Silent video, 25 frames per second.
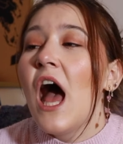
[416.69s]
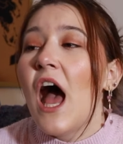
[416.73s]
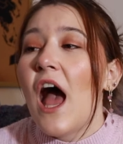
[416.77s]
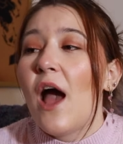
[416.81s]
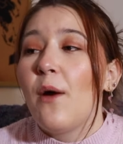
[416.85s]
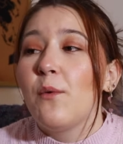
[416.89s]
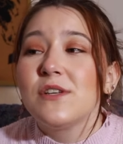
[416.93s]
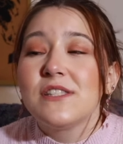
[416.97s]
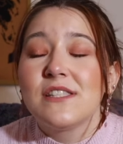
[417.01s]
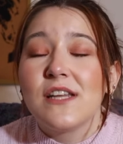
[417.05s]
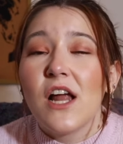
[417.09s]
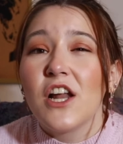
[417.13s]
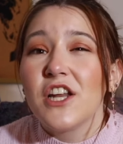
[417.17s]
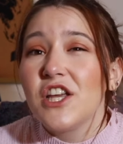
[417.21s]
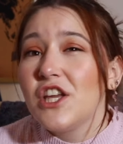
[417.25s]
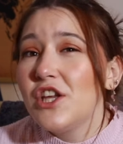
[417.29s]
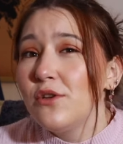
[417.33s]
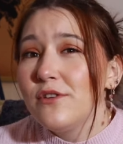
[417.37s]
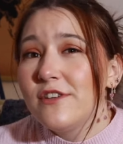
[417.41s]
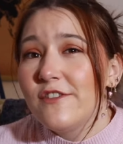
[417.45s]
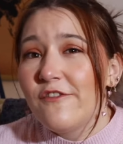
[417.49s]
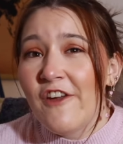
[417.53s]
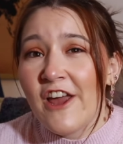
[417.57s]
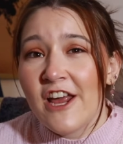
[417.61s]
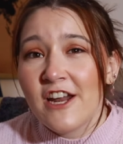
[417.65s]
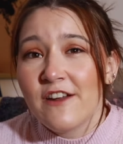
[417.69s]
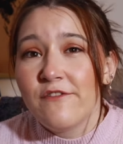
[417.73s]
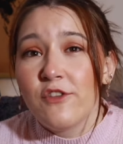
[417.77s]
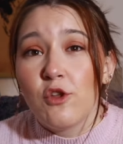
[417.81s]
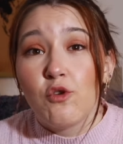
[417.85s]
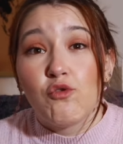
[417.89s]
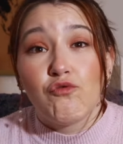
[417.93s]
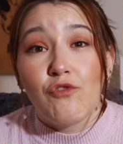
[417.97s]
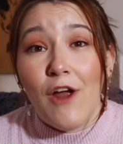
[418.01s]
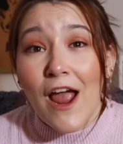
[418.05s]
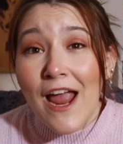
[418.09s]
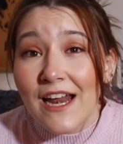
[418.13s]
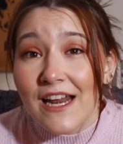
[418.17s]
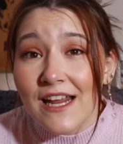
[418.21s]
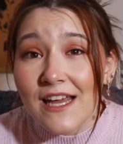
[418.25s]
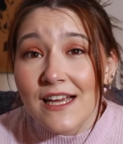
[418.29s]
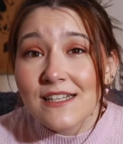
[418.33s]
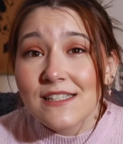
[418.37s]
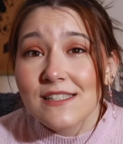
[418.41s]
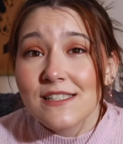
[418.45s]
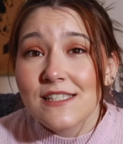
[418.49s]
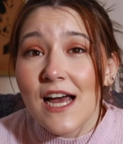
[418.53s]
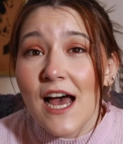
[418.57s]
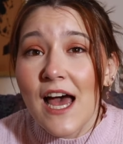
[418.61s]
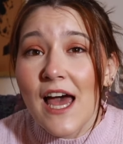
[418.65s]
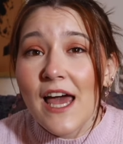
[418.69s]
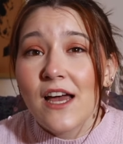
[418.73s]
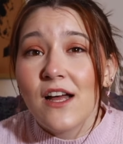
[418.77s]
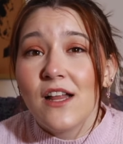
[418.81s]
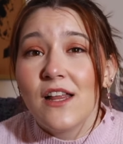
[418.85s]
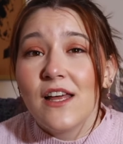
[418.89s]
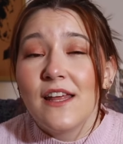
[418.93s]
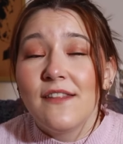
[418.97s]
I was not a huge fan of the writing style